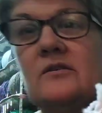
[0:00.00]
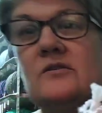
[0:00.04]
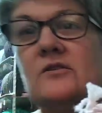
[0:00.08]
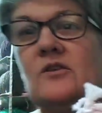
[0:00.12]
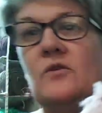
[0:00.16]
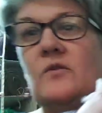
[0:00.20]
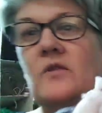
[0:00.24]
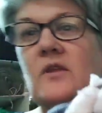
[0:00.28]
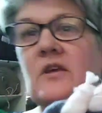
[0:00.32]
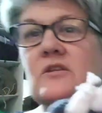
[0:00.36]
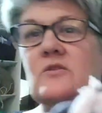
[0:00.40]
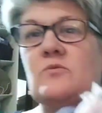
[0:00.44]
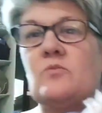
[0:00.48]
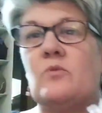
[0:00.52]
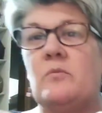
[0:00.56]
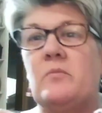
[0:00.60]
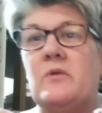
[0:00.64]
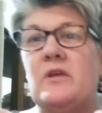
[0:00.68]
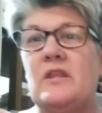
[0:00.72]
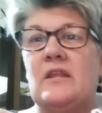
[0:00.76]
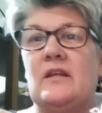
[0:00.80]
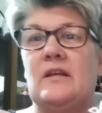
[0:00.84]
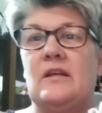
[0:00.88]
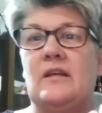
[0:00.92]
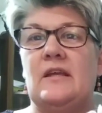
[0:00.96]
So this will
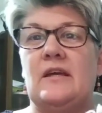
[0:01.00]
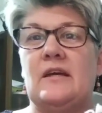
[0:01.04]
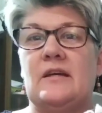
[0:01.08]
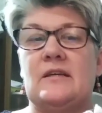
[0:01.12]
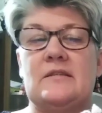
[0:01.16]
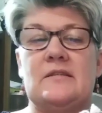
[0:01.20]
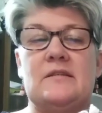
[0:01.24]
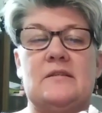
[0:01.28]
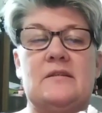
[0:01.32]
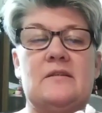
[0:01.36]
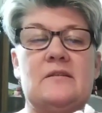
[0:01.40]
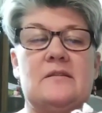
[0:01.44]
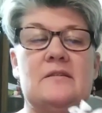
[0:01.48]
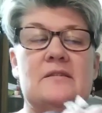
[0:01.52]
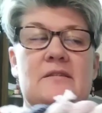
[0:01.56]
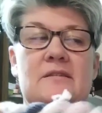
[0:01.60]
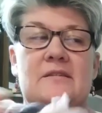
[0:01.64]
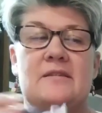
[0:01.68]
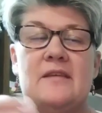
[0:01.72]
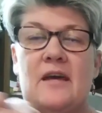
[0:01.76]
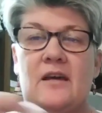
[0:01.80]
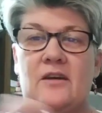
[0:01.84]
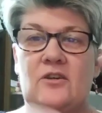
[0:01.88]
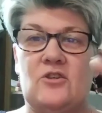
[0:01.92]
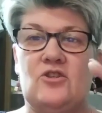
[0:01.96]
be the next
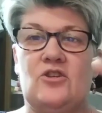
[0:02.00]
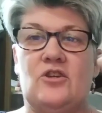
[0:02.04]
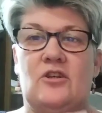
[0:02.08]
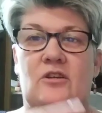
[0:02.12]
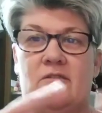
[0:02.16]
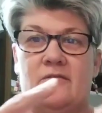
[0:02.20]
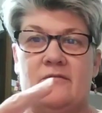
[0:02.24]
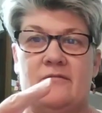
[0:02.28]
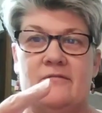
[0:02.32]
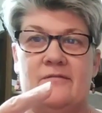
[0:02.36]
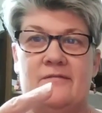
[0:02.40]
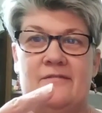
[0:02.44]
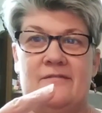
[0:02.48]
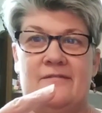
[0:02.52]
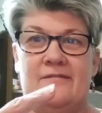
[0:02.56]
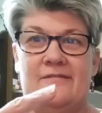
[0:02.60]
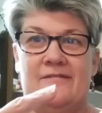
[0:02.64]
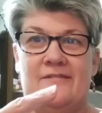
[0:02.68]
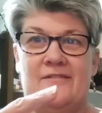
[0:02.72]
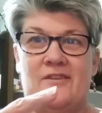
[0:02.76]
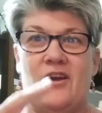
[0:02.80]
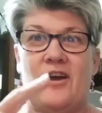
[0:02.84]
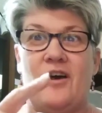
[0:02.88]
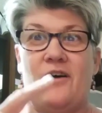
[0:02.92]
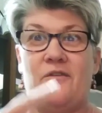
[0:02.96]
section
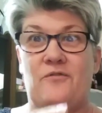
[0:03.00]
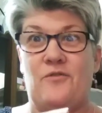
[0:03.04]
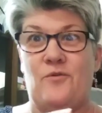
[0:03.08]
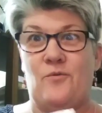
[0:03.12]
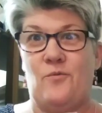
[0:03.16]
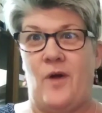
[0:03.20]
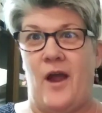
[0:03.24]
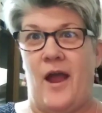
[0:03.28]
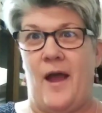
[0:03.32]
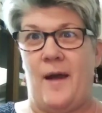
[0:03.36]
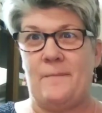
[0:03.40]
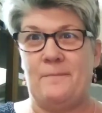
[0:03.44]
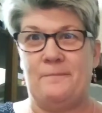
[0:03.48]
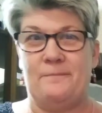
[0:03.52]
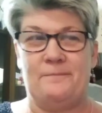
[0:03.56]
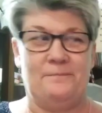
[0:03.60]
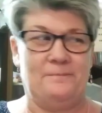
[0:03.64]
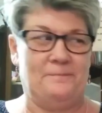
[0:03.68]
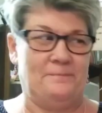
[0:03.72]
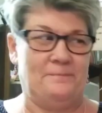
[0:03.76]
of the wrap.